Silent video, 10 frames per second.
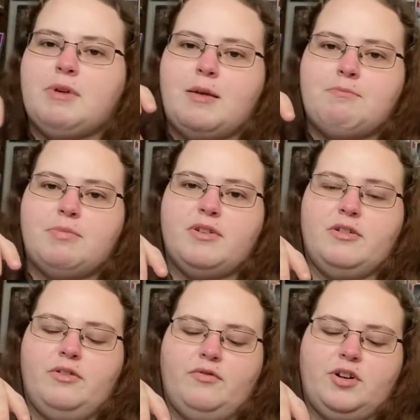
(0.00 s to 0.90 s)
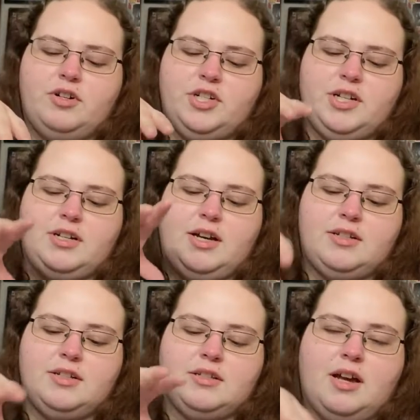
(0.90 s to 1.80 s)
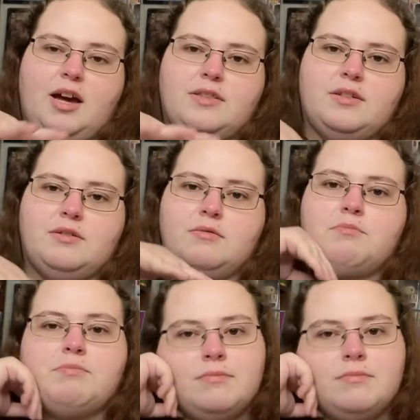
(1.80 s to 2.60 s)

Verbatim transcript: pop version, I just got the two